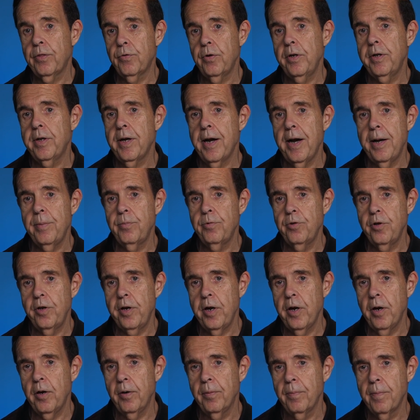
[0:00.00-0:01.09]
3 times a
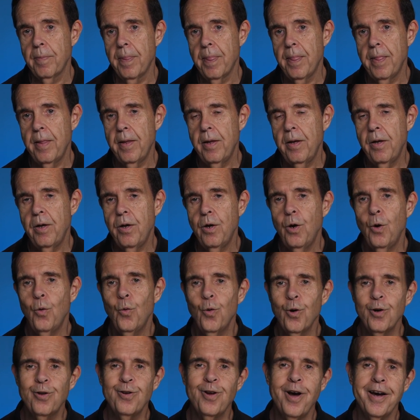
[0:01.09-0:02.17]
year.
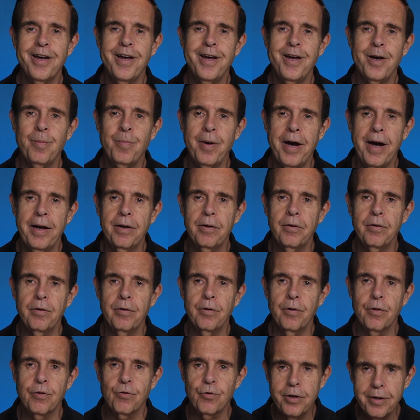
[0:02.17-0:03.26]
We're talking about
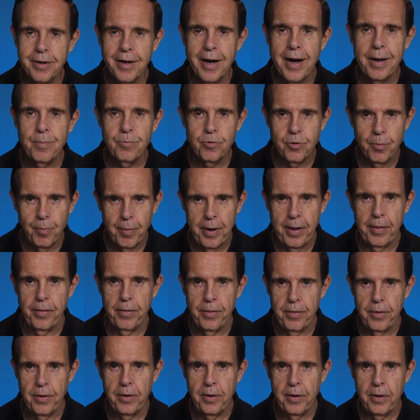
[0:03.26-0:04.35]
3 times a
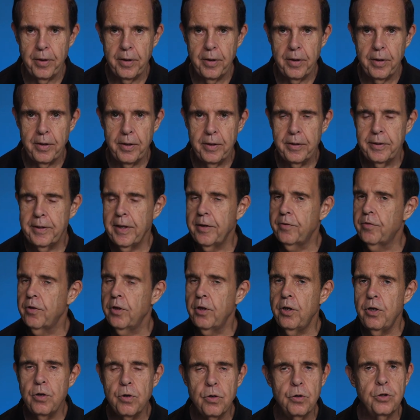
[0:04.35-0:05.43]
month. That's a
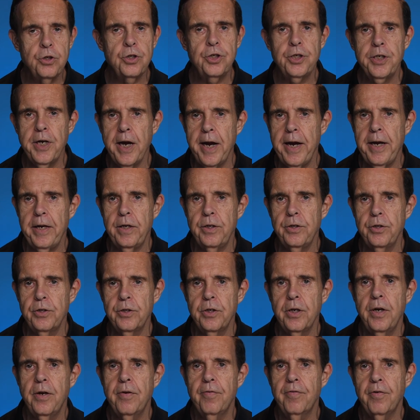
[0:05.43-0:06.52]
huge change
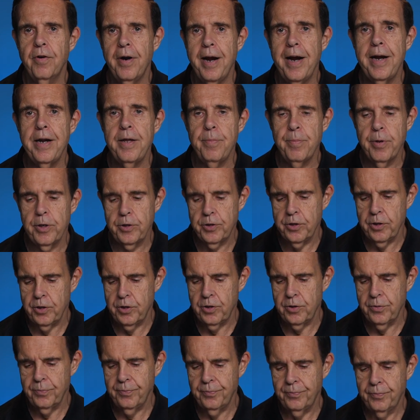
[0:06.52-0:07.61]
for any
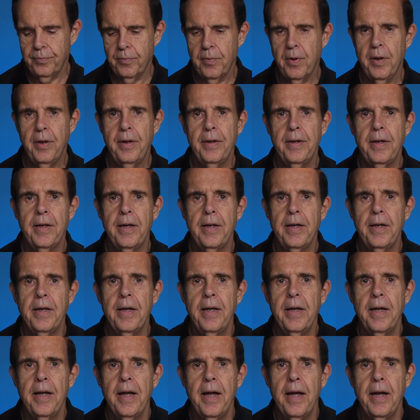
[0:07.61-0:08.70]
business.
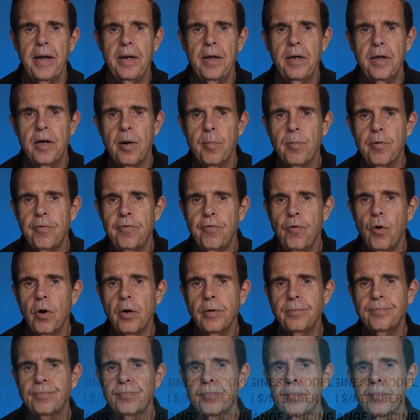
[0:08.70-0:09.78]
And number 4,